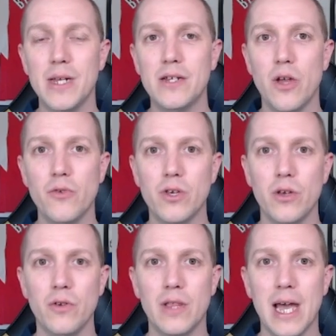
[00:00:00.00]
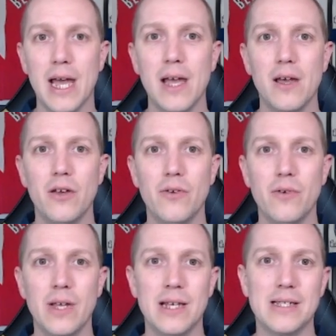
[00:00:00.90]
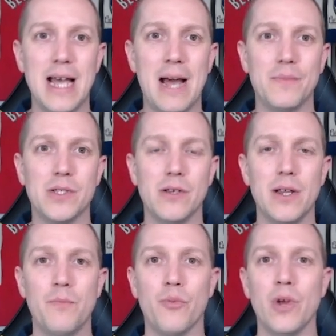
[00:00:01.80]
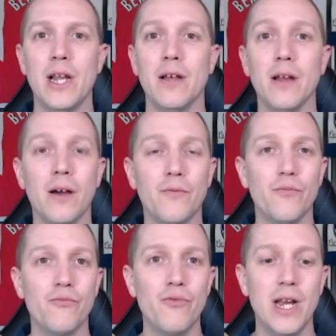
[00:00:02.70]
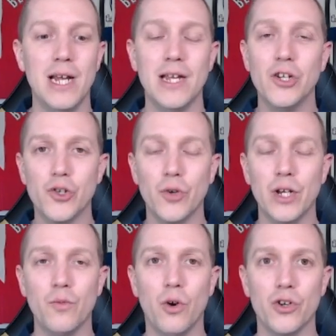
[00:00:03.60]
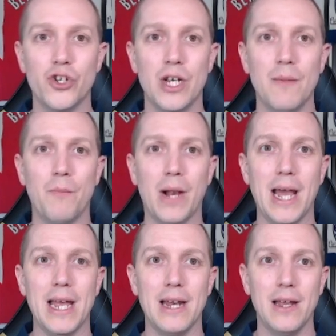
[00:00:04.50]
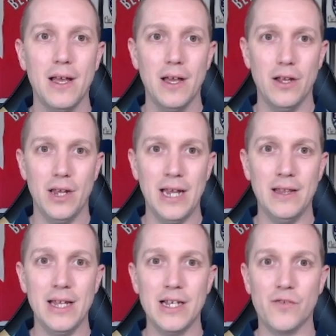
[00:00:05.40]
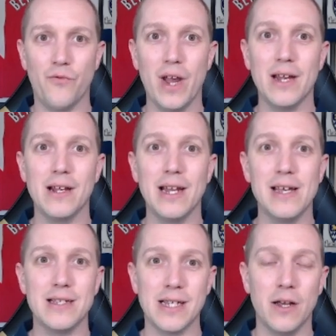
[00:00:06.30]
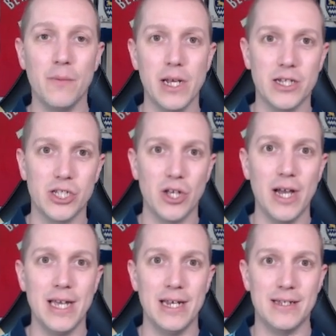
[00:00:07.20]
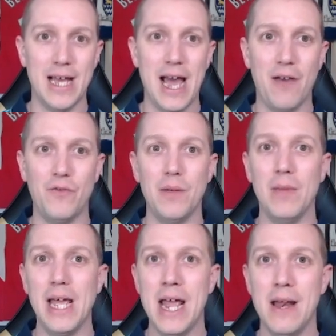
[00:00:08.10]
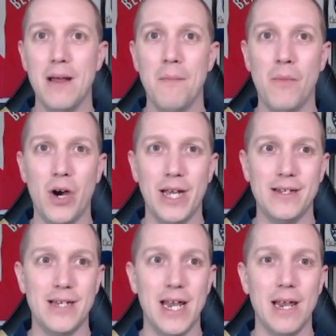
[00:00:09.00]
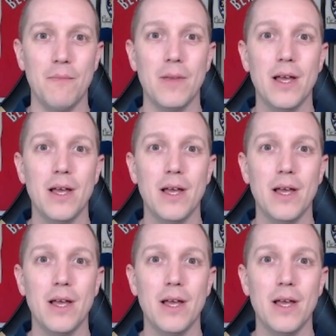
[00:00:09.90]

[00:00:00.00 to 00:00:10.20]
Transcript: Doku there, who is absolutely brilliant. I've really enjoyed watching him playing in these friendlies, and I'm excited to have him in my team.